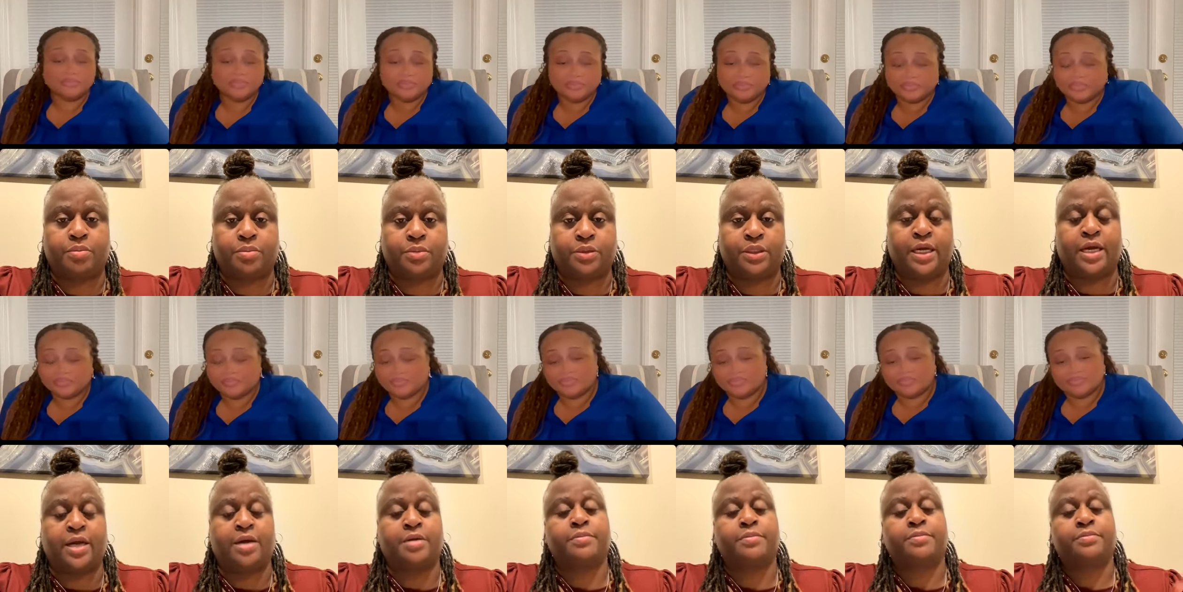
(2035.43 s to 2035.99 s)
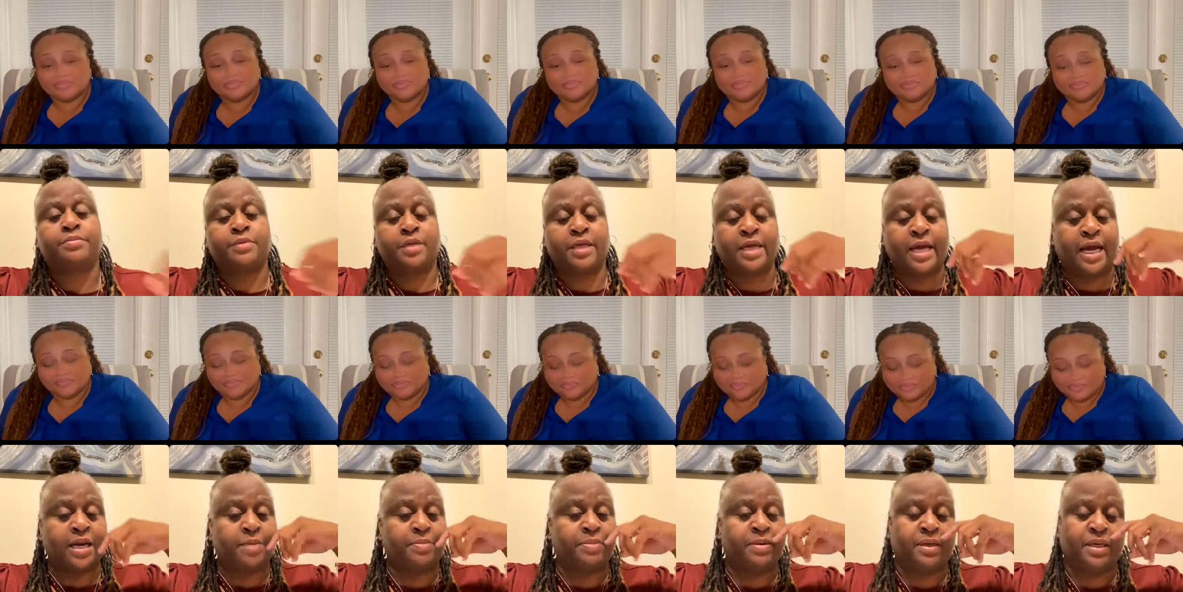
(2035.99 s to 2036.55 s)
Speaker 1: Yeah, you got
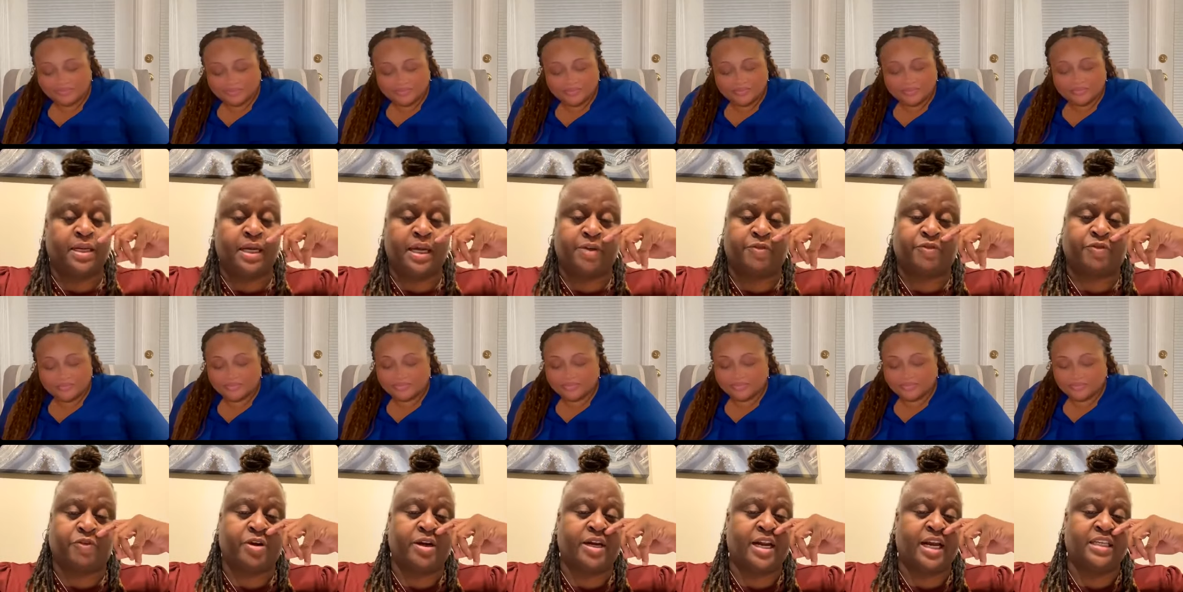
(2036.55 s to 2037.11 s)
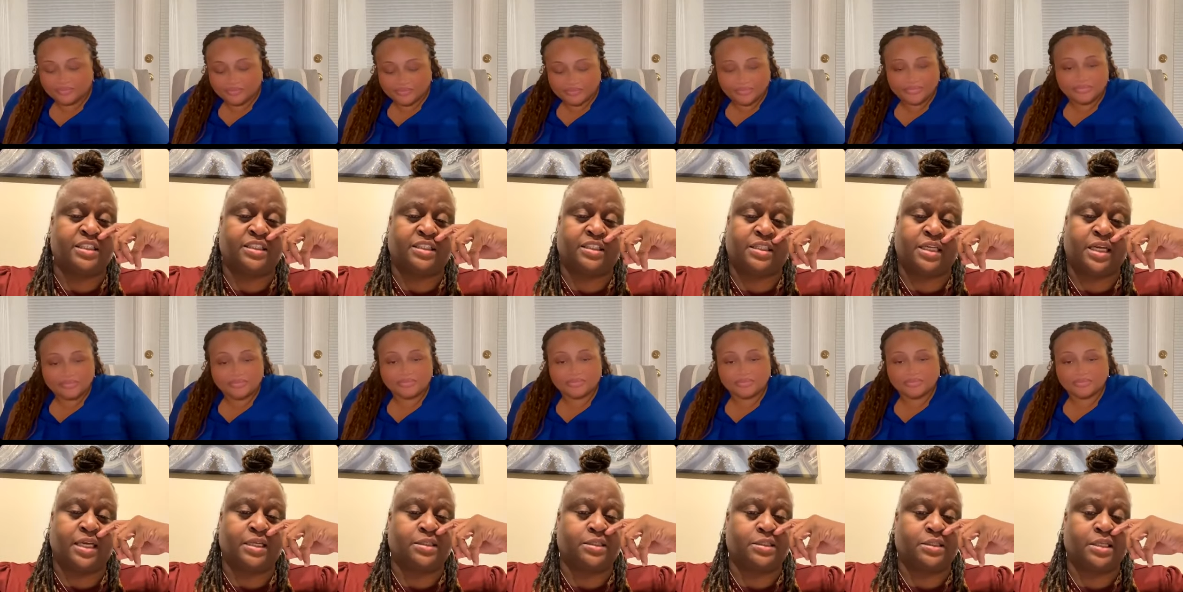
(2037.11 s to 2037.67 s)
to be debt free. That's
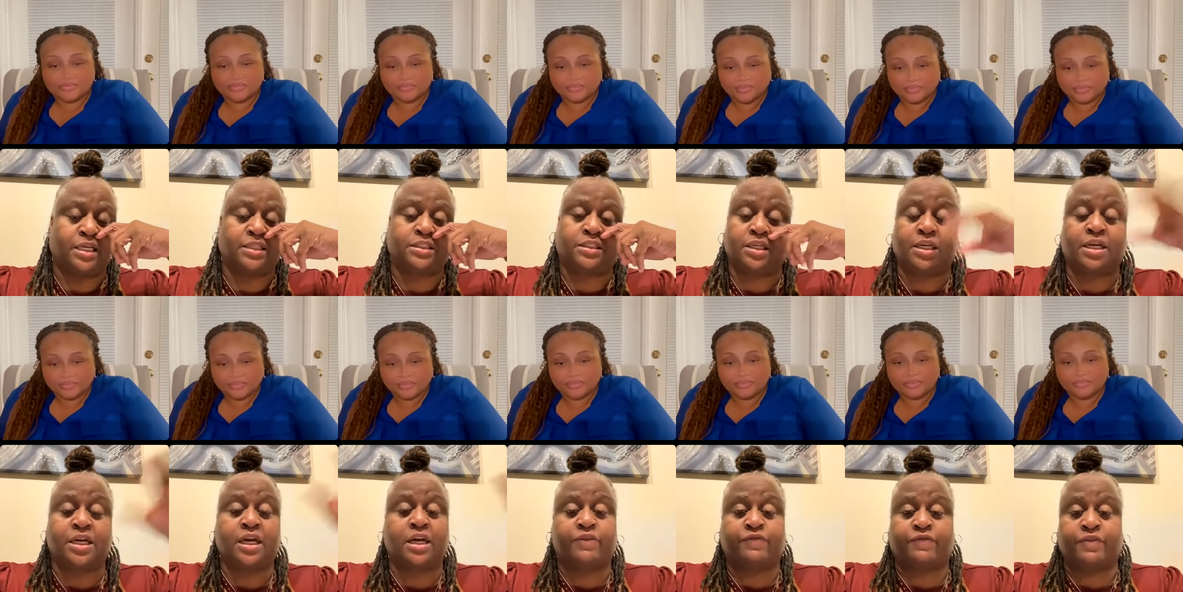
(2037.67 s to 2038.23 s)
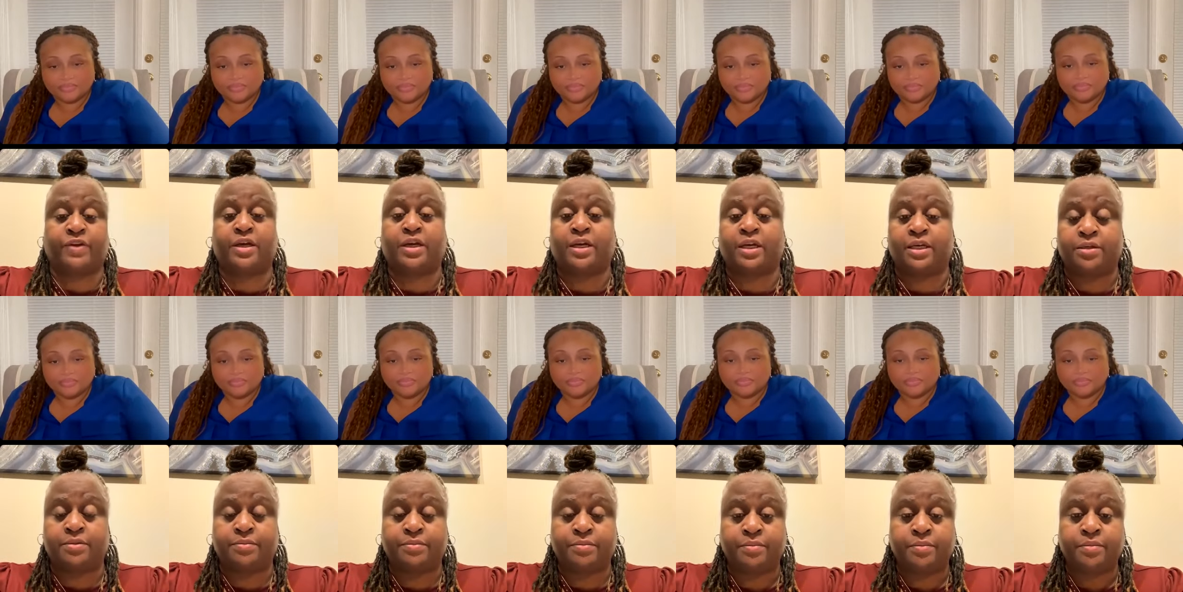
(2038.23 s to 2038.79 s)
that's that's a good
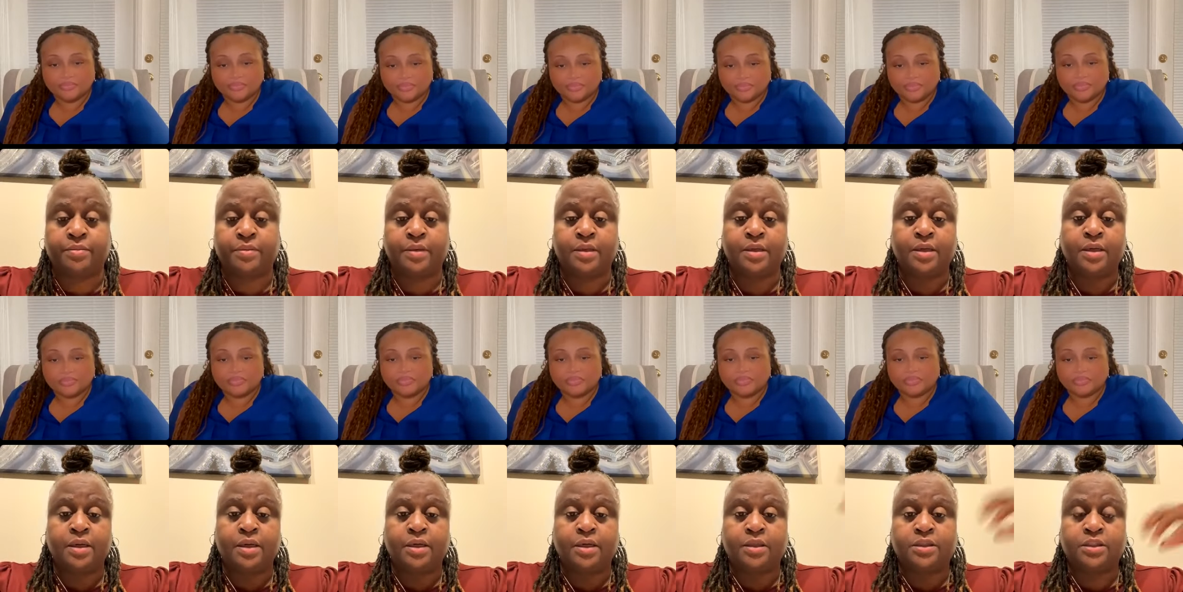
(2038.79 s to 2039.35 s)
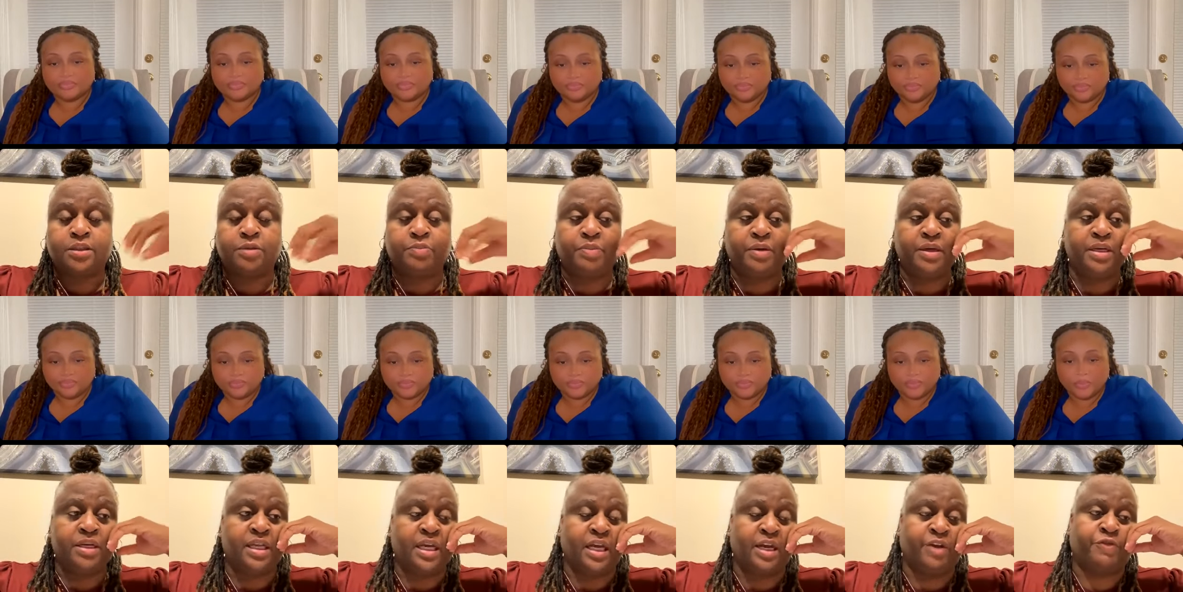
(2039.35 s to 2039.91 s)
feeling to be
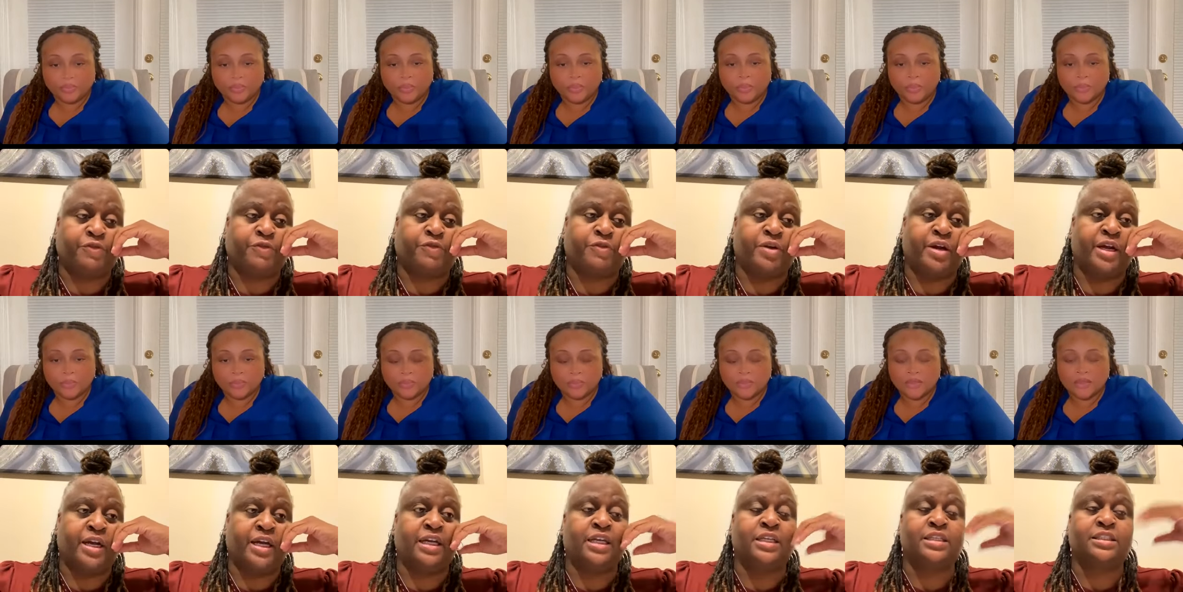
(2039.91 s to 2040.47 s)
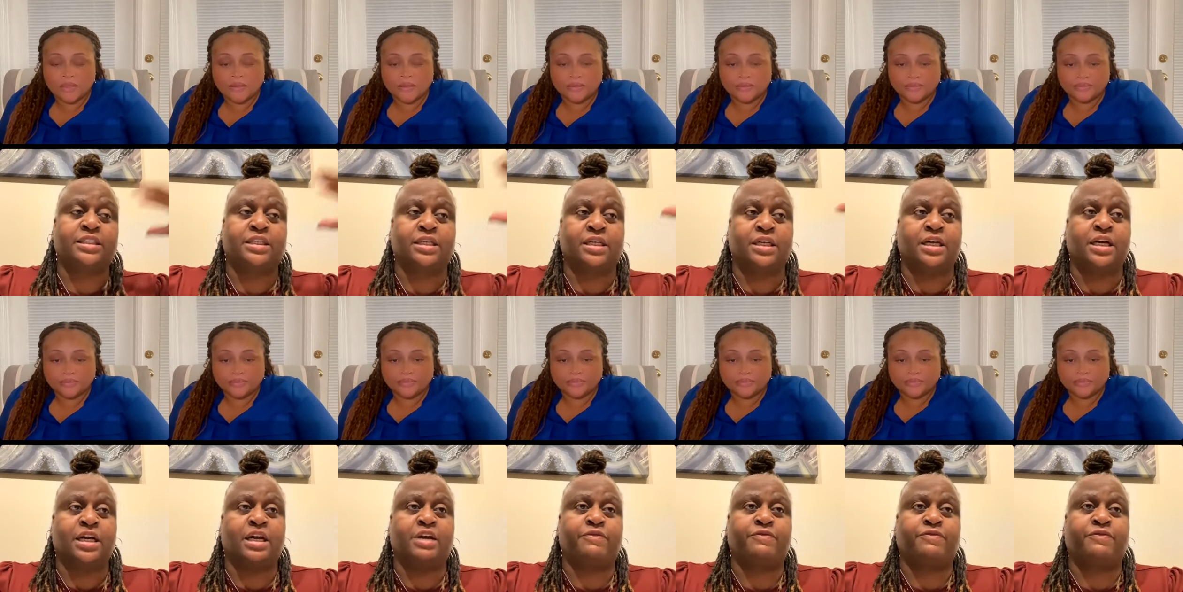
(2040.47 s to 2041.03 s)
debt free, and it's a
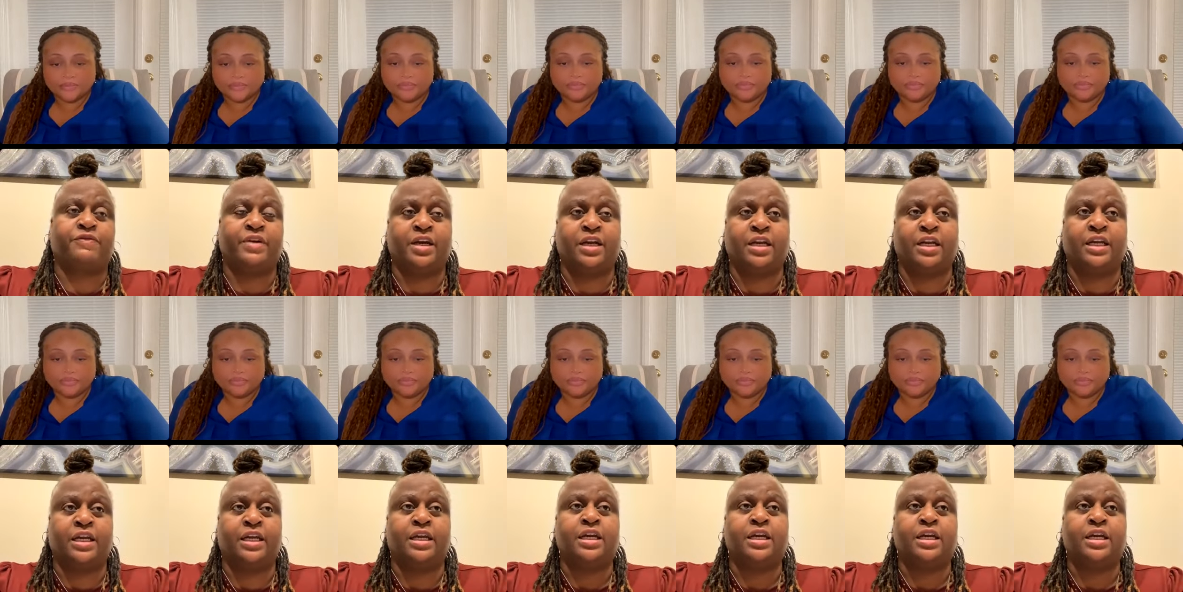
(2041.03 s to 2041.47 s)
good feeling